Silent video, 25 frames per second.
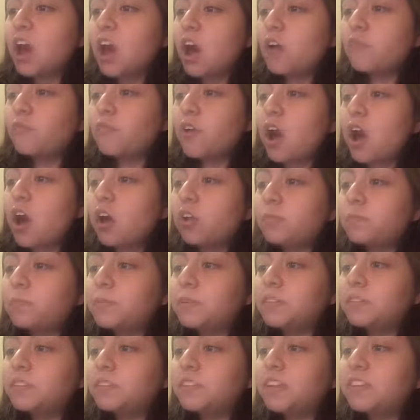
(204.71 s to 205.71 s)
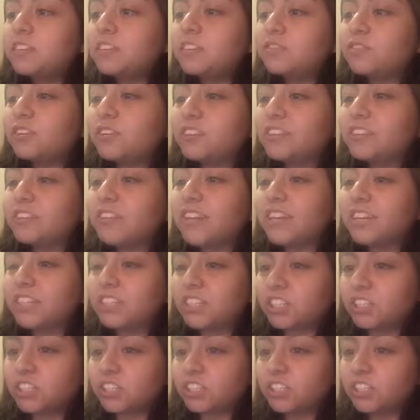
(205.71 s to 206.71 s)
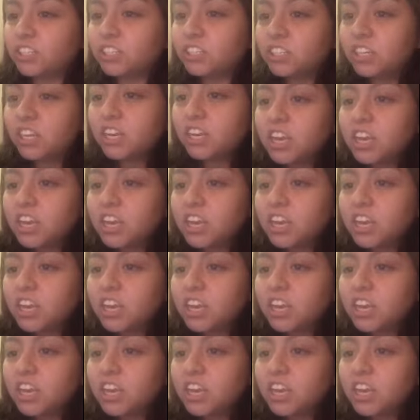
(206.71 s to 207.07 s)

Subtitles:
of all business transactions.